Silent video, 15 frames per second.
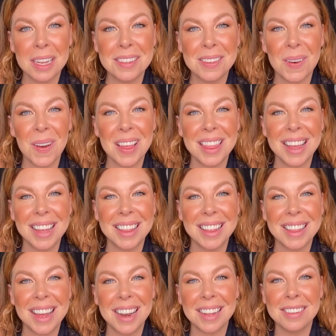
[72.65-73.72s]
So I think that
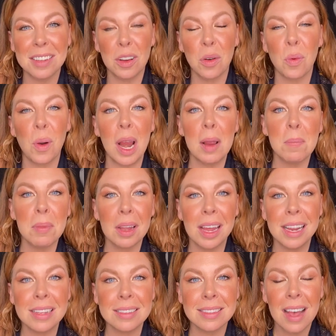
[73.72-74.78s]
that is a great
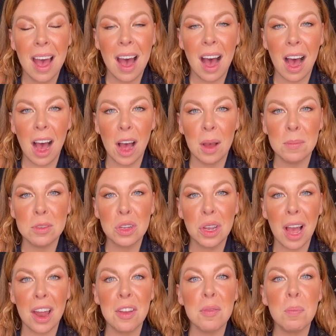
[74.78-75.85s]
place to
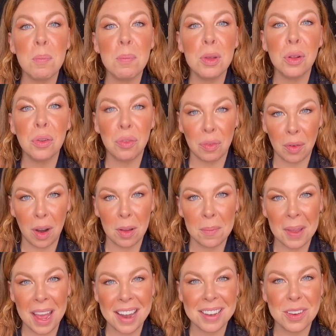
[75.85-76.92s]
kind of build from
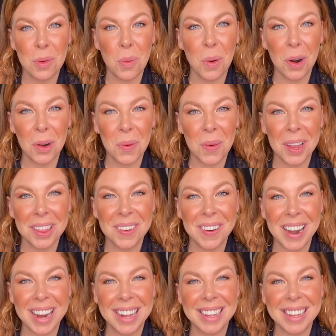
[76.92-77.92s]
and to work with, right?